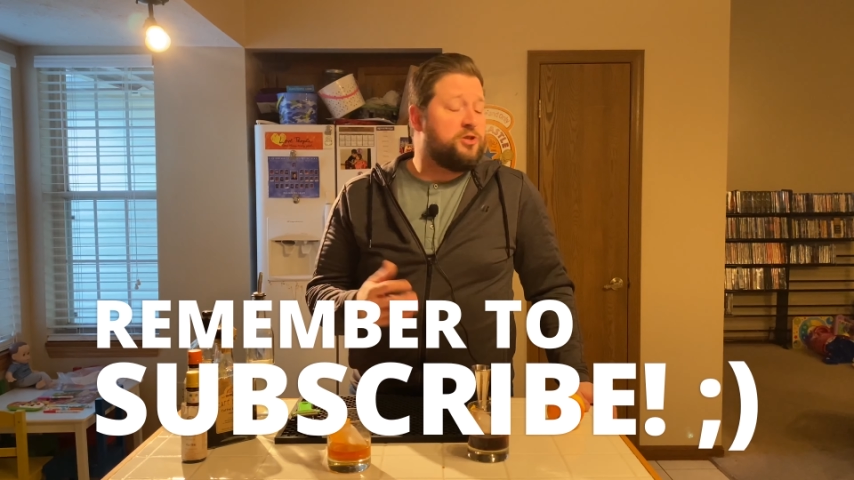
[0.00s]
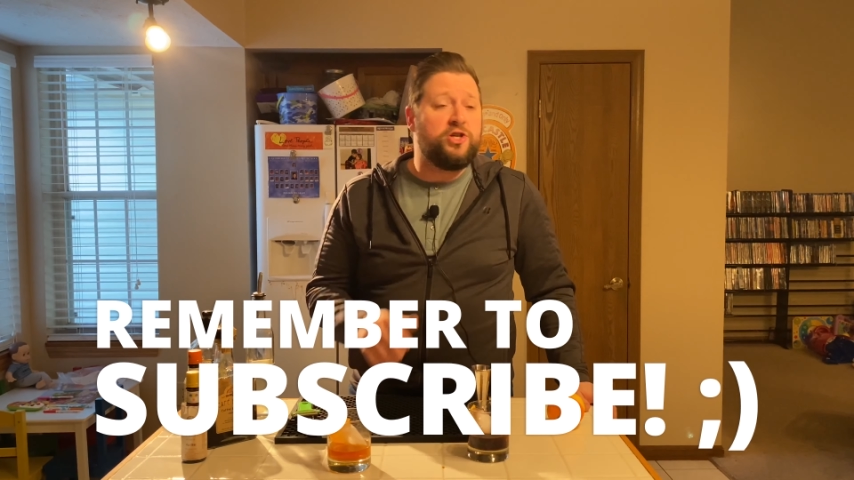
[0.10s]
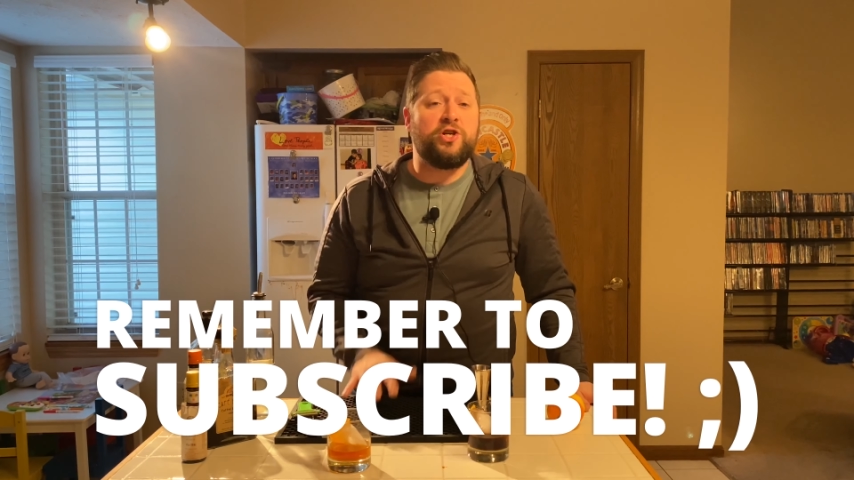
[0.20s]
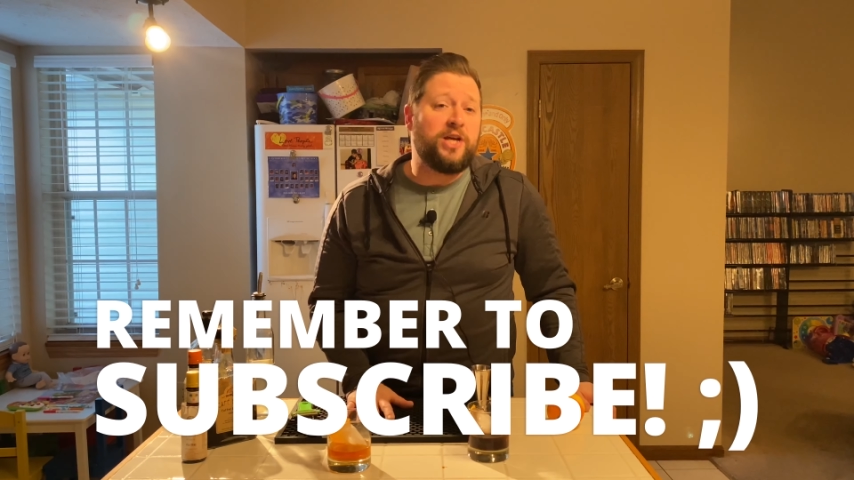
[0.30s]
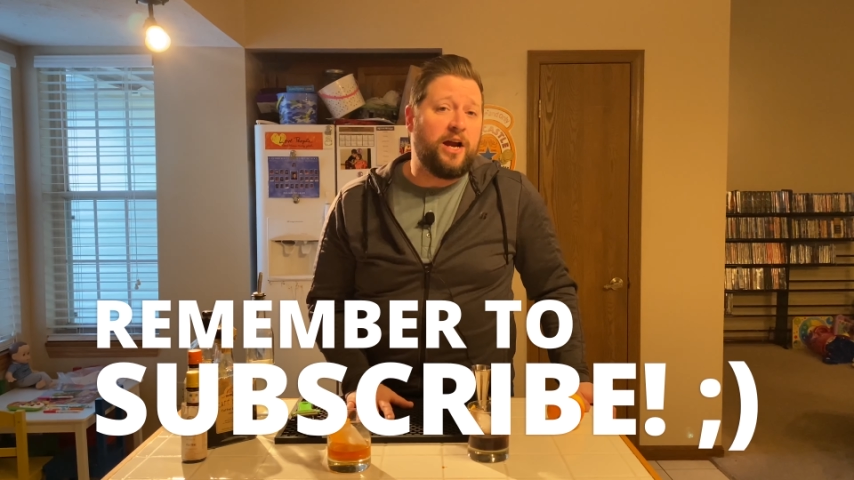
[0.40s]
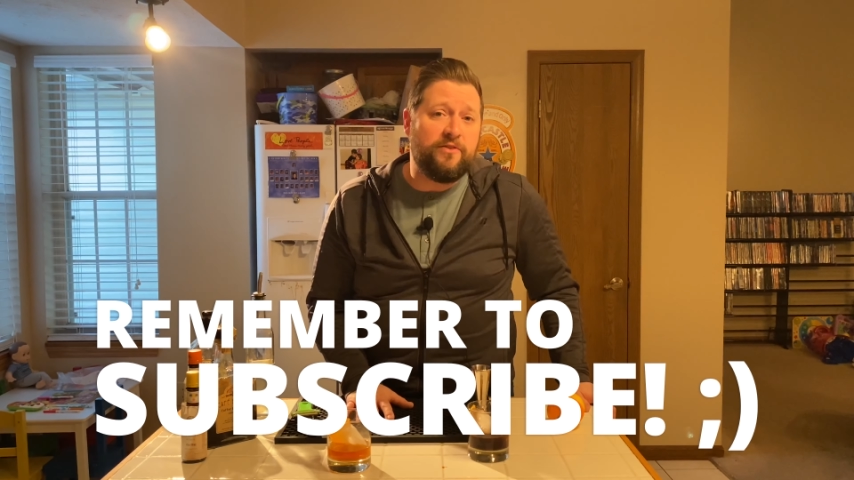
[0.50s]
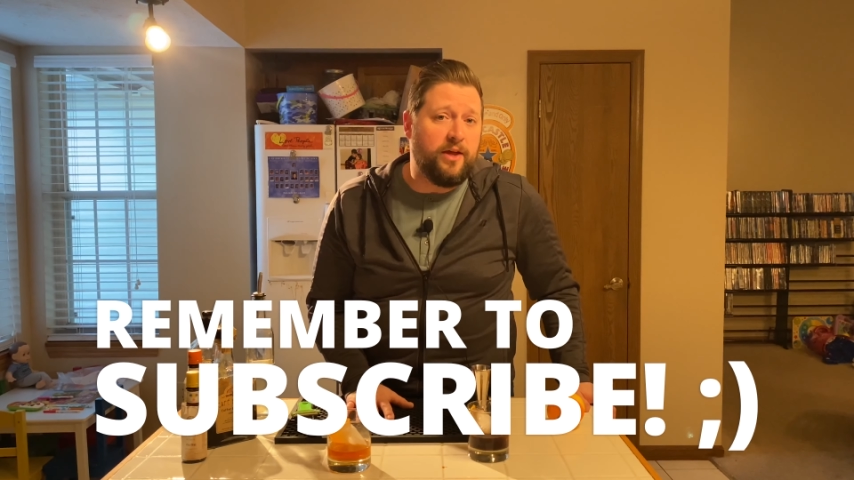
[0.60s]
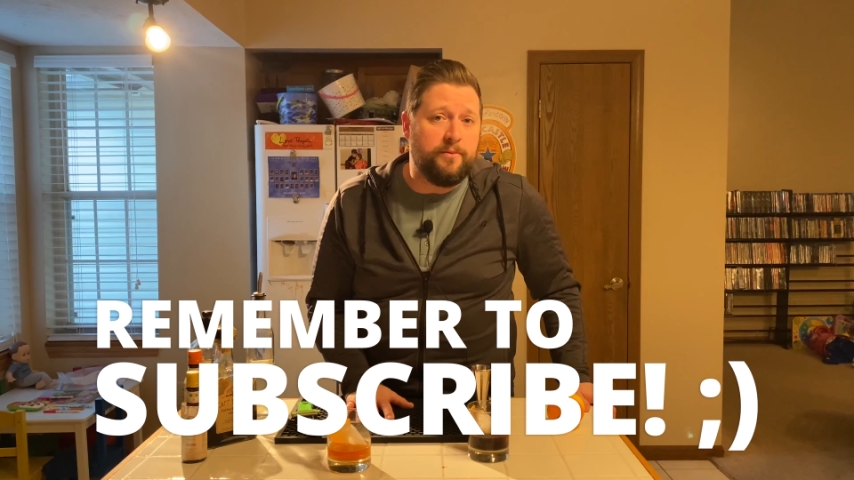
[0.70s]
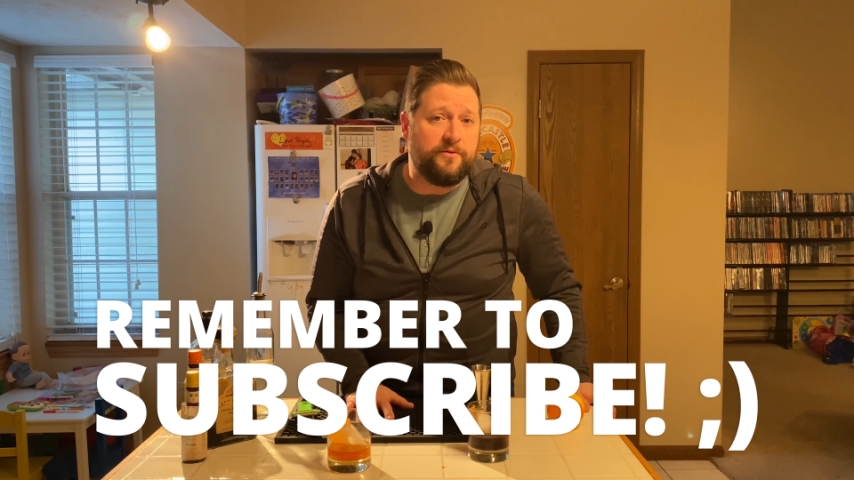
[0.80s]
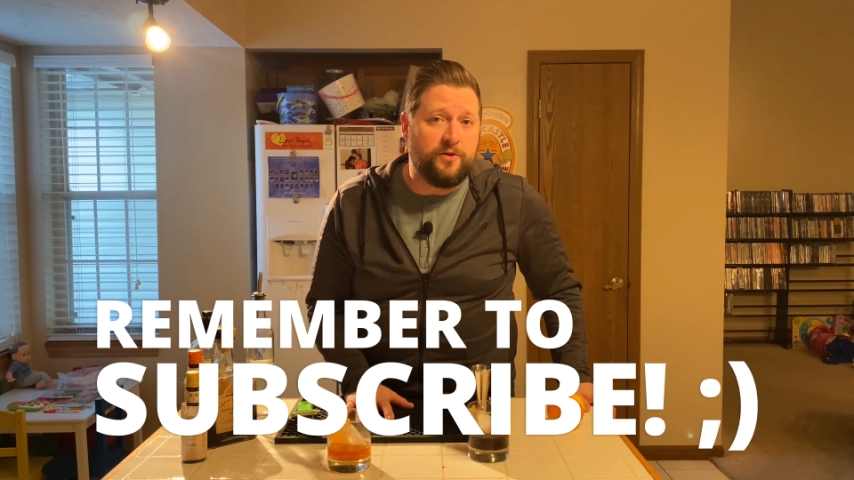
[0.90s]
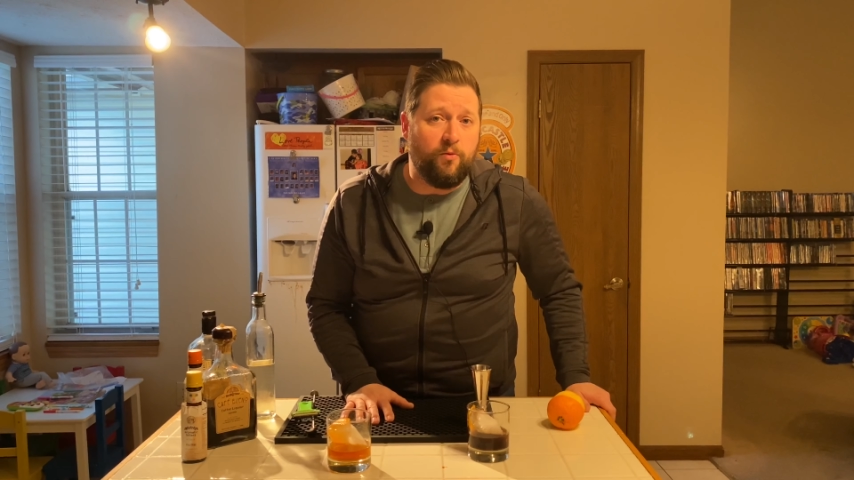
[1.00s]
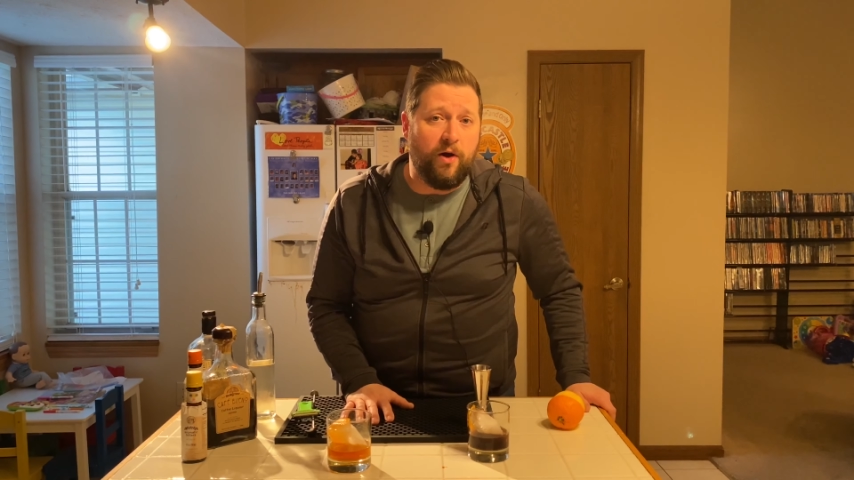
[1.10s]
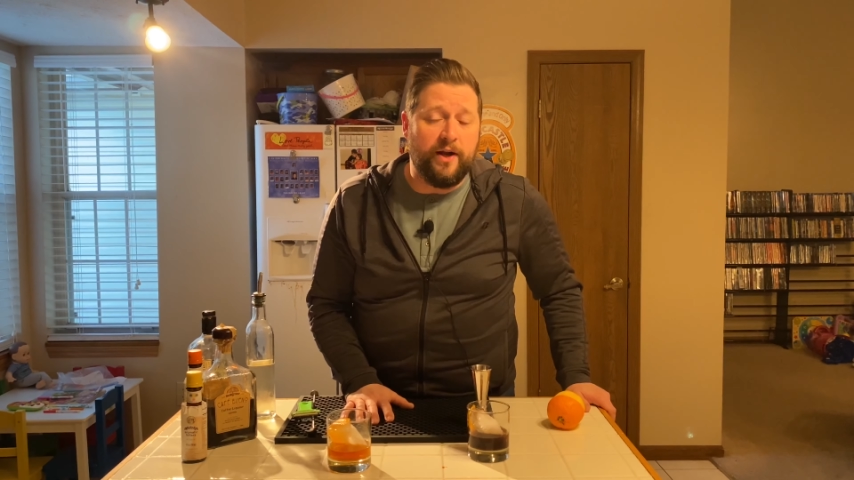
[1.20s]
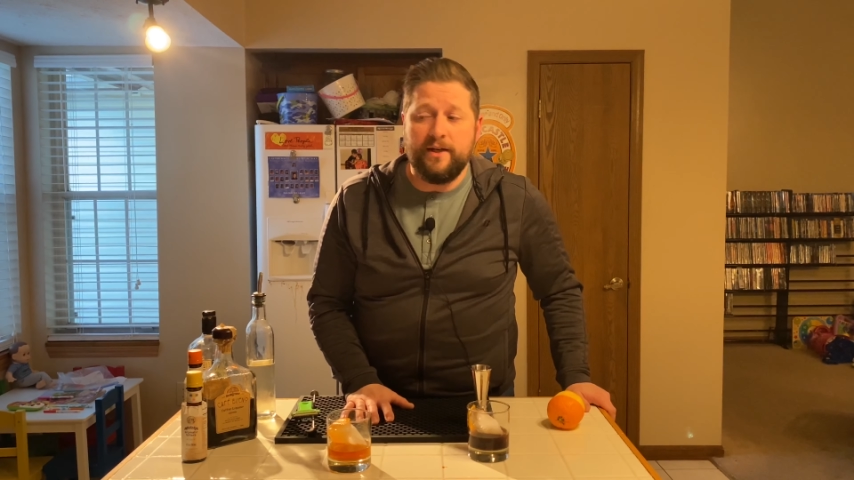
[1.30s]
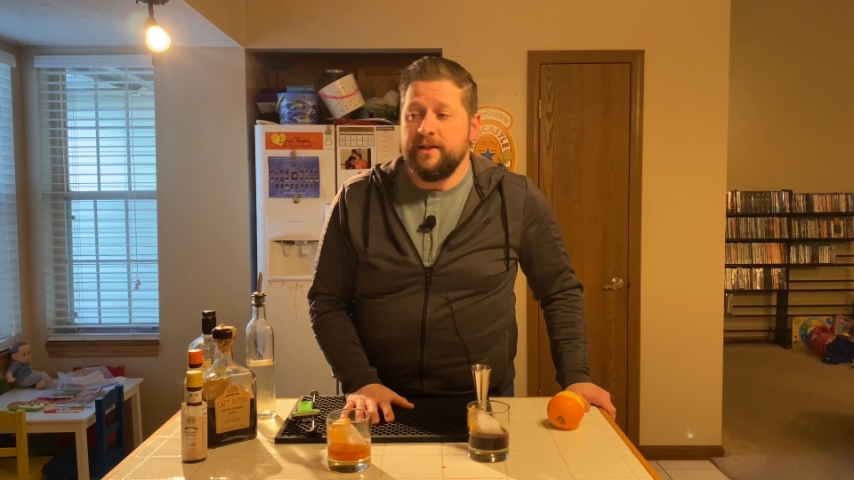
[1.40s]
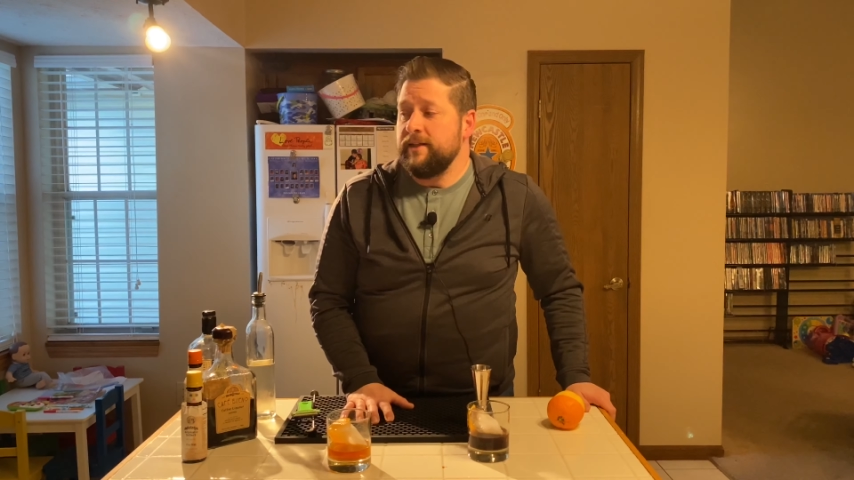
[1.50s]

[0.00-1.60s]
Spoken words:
Share them if you want.